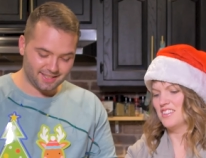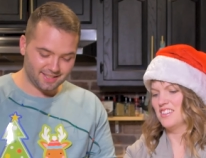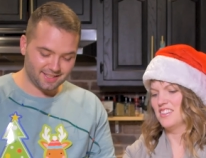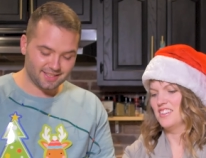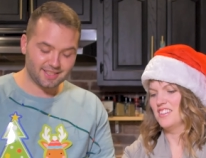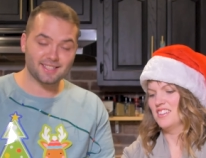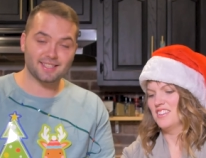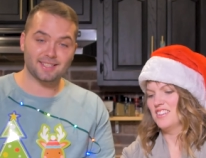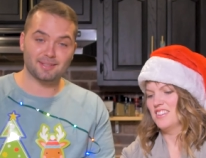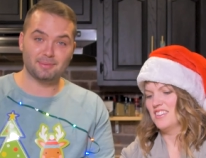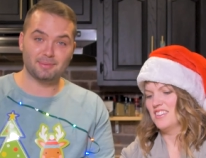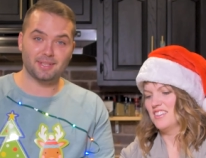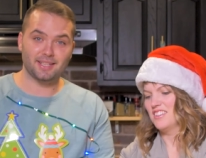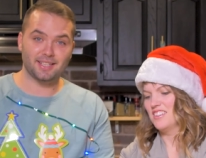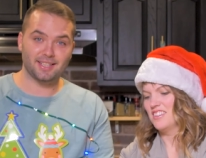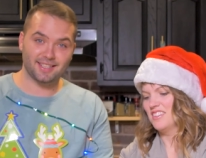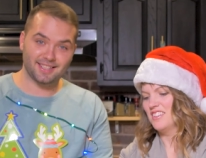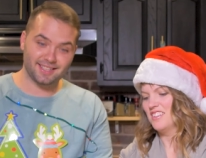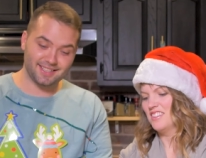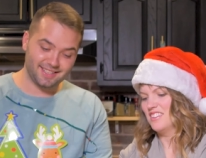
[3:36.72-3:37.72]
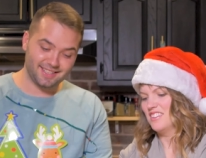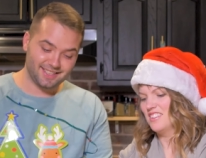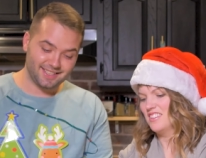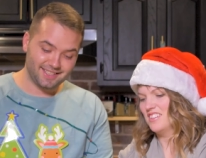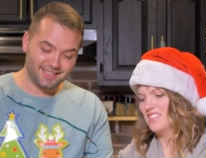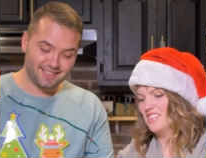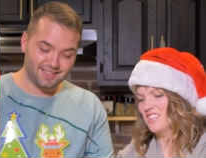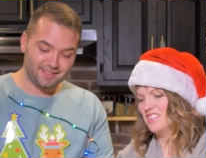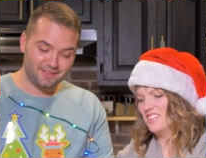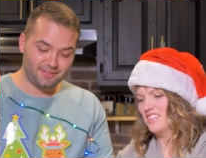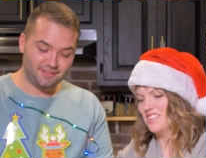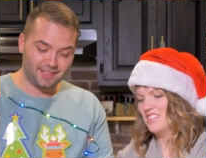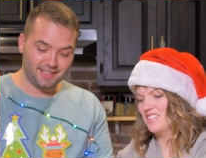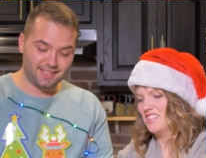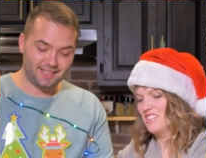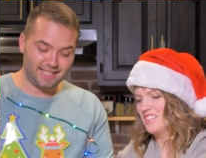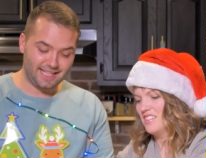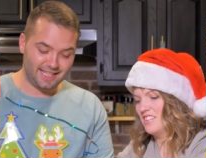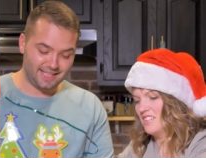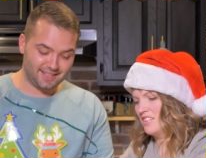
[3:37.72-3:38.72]
Speaker 1: this. This is going to be
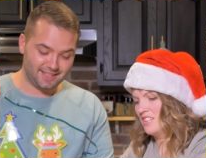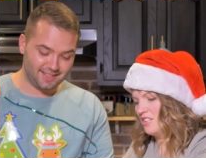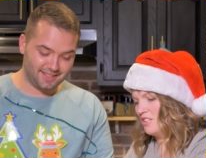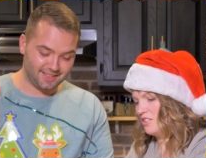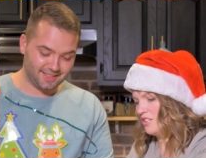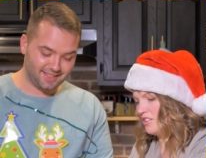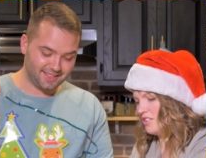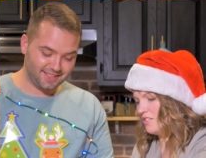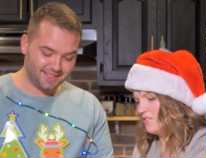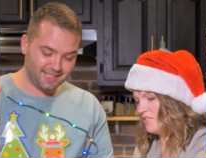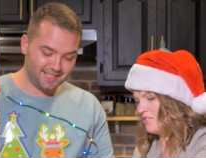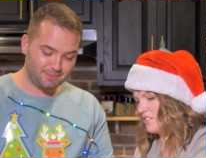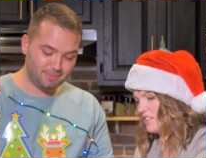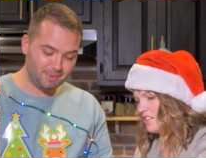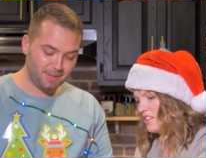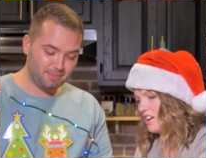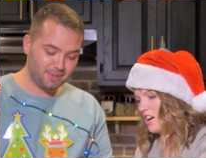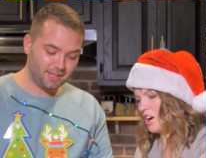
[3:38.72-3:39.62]
fantastic. This might